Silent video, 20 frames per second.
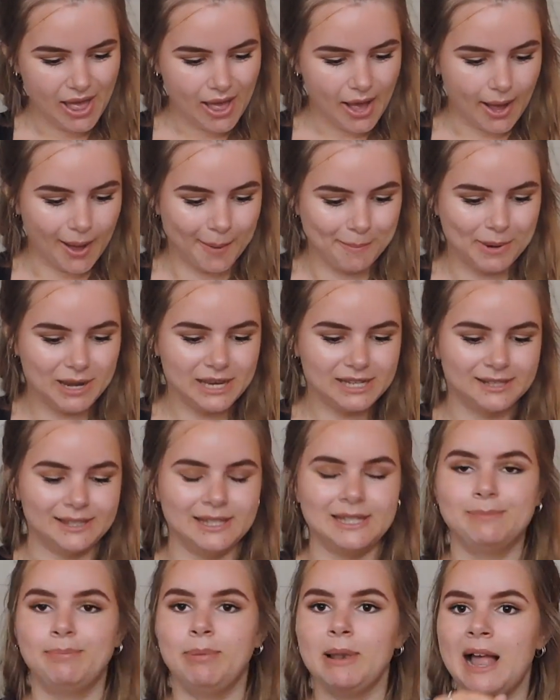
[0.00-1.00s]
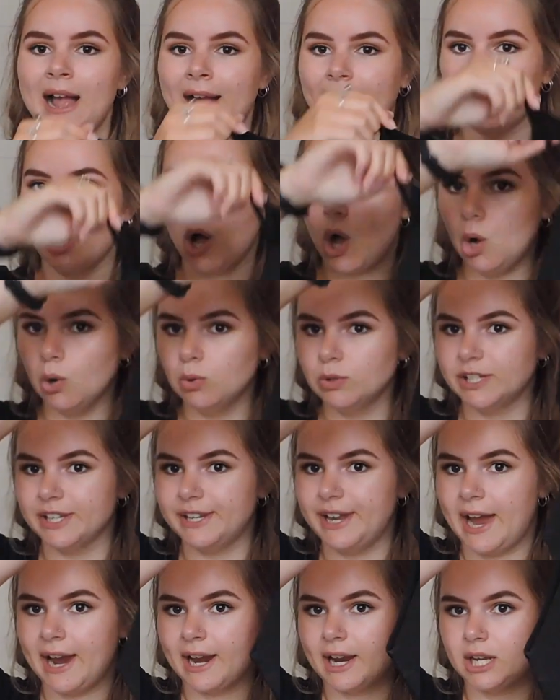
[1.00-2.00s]
But it's this black halter
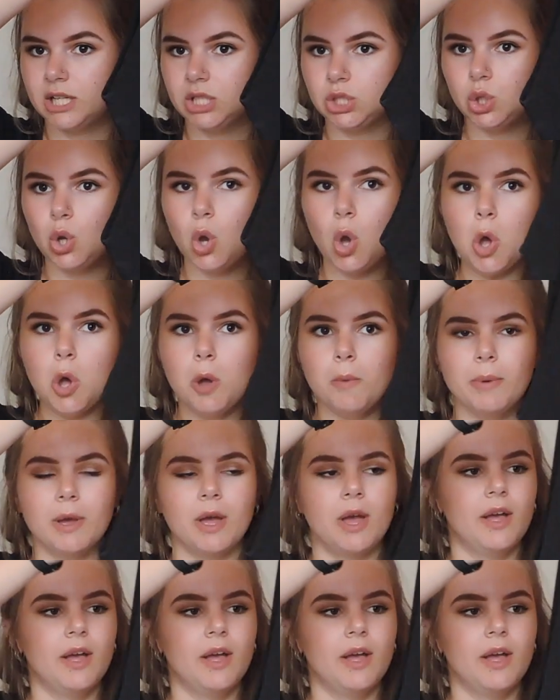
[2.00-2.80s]
neck top.